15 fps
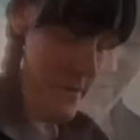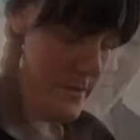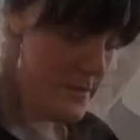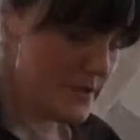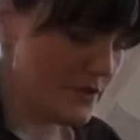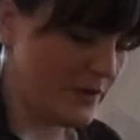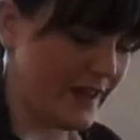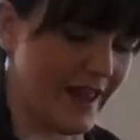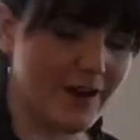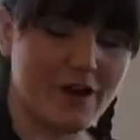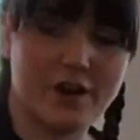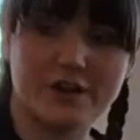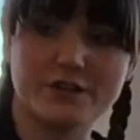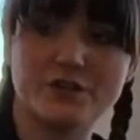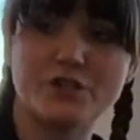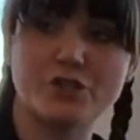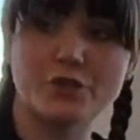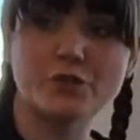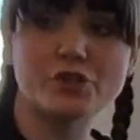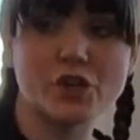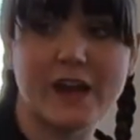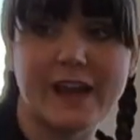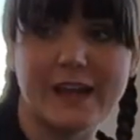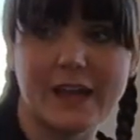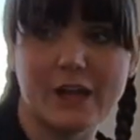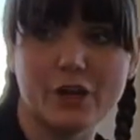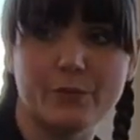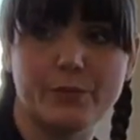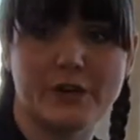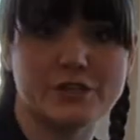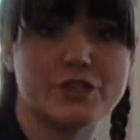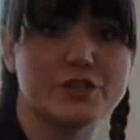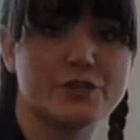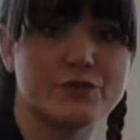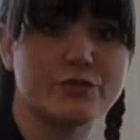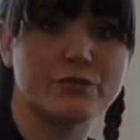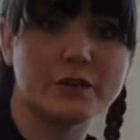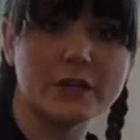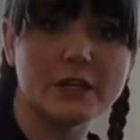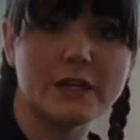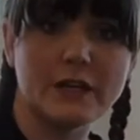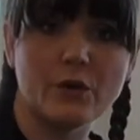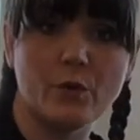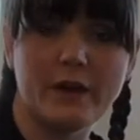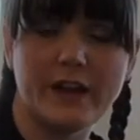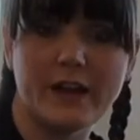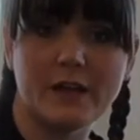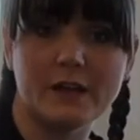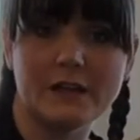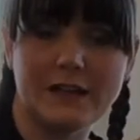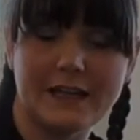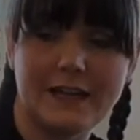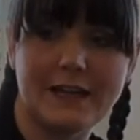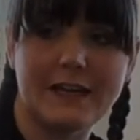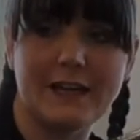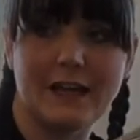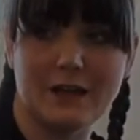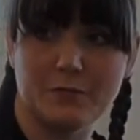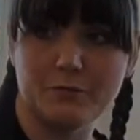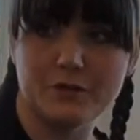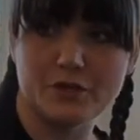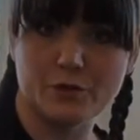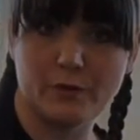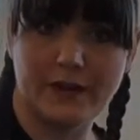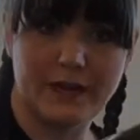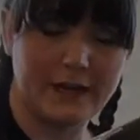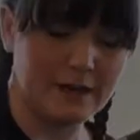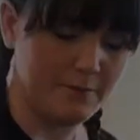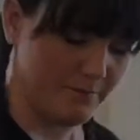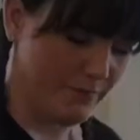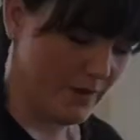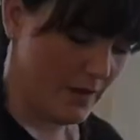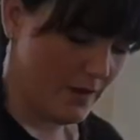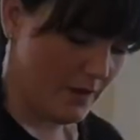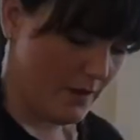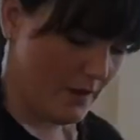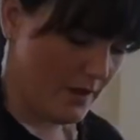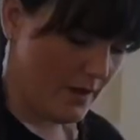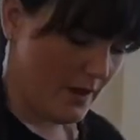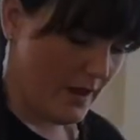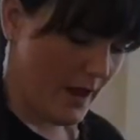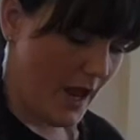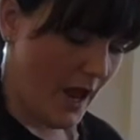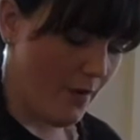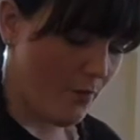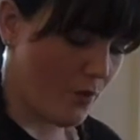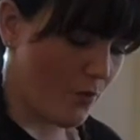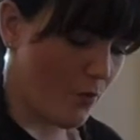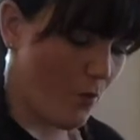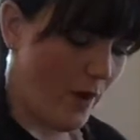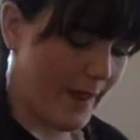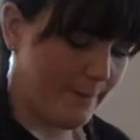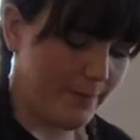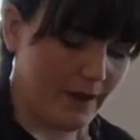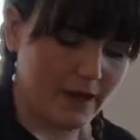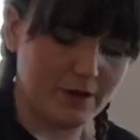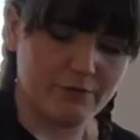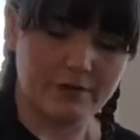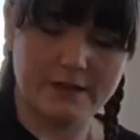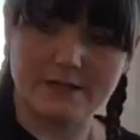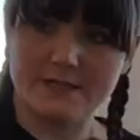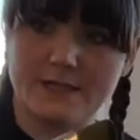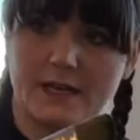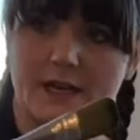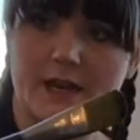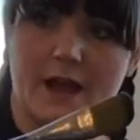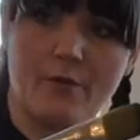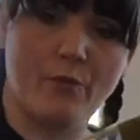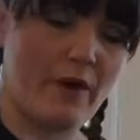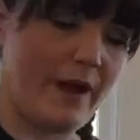So again, artists, do try and get your brushes really clean in between. And we're wiping, rinsing, and